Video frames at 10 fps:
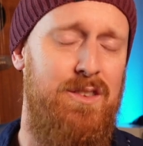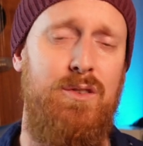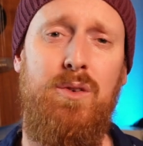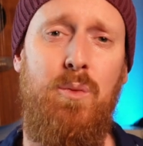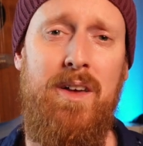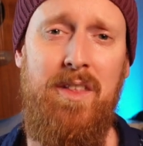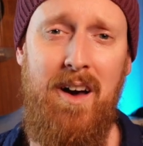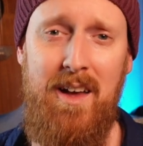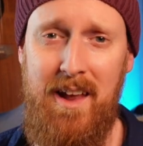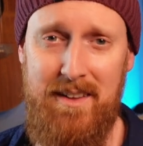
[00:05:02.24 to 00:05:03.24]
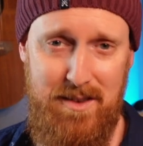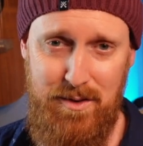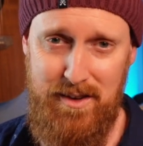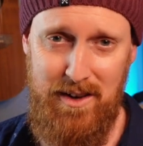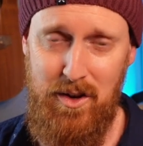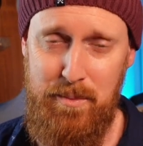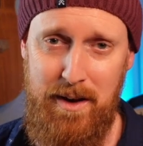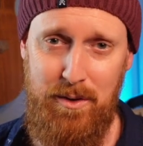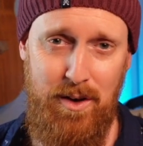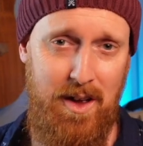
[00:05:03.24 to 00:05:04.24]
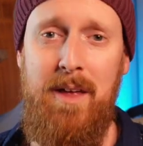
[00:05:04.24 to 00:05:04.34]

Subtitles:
suit the way that I liked using a loop pedal.